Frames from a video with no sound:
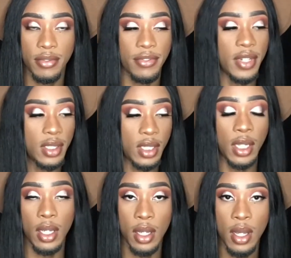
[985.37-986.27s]

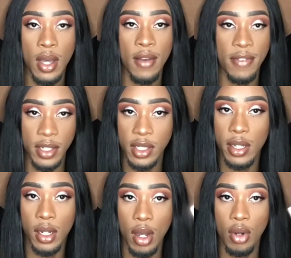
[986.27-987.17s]
Fenty
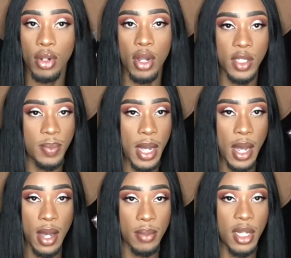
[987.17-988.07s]
Glow Gloss Bomb